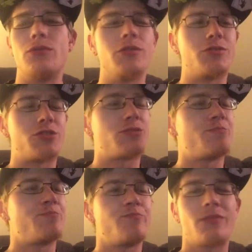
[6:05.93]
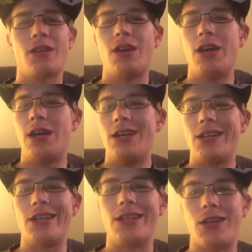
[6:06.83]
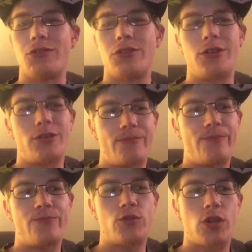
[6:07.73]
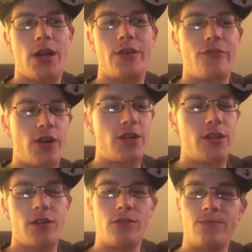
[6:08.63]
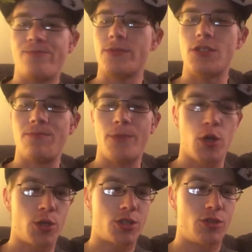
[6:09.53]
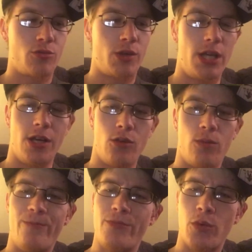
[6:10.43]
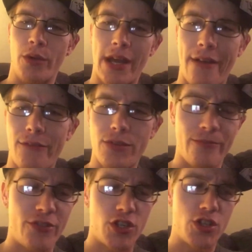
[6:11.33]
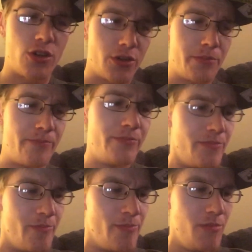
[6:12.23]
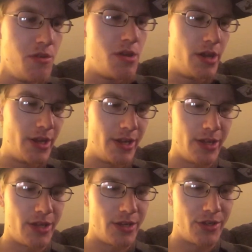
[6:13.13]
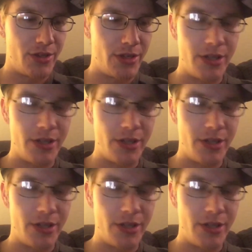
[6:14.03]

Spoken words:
We're just getting out there trying to find, you know, some marks that we know would have some fish on them, and